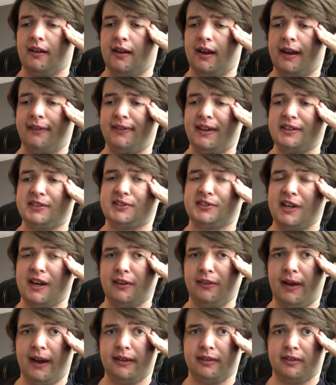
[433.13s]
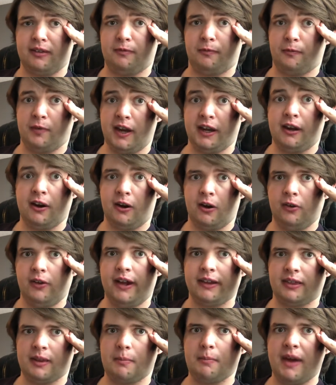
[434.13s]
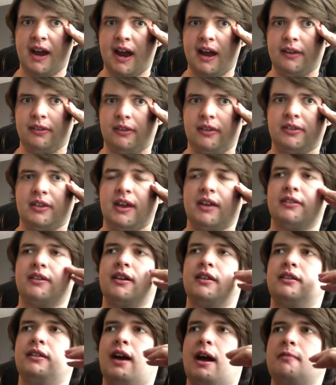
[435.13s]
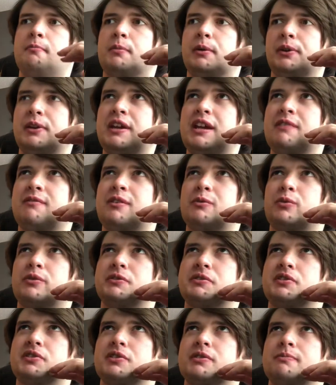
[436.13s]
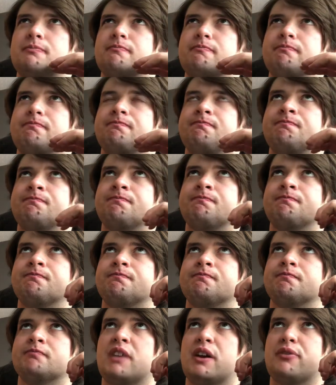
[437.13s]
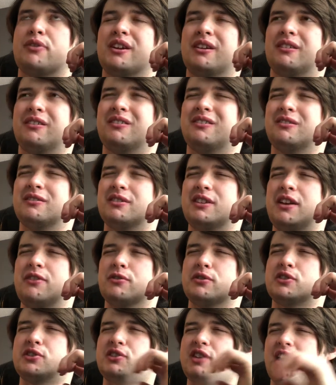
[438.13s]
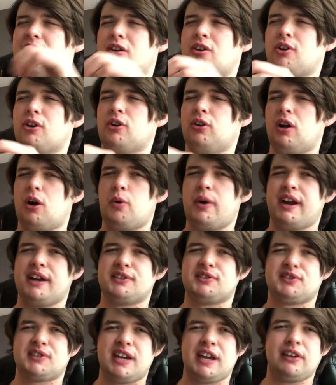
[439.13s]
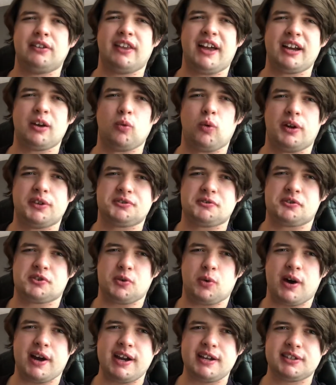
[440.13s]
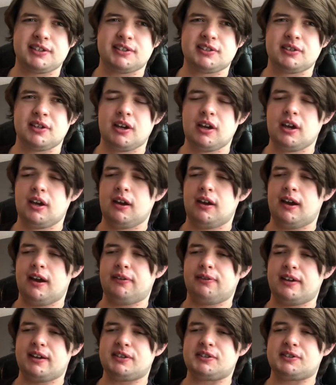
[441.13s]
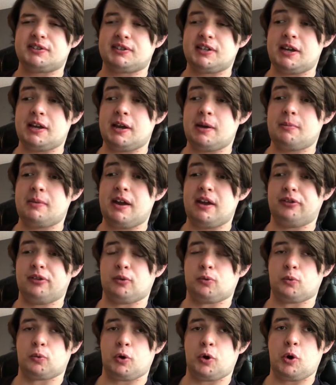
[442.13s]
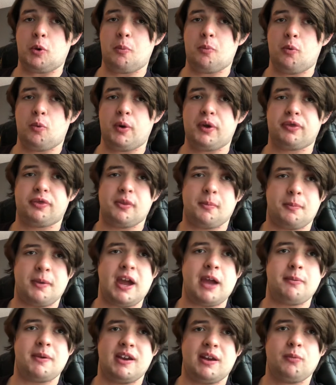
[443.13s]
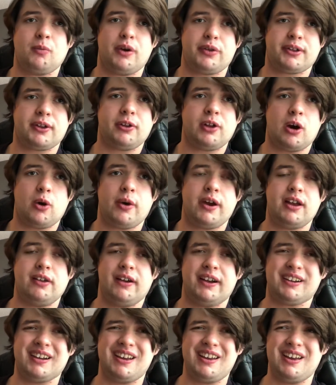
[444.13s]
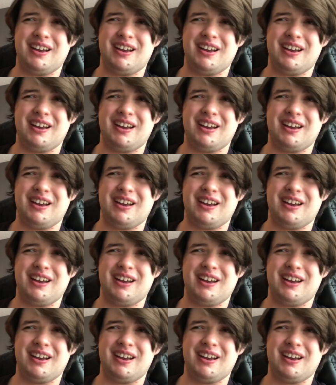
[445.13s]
and they see like the figure, like the man that, that I believe it was, I think either Sarah or Chloe had seen like once or twice, and they see him in the room with the baby and with Chloe, like,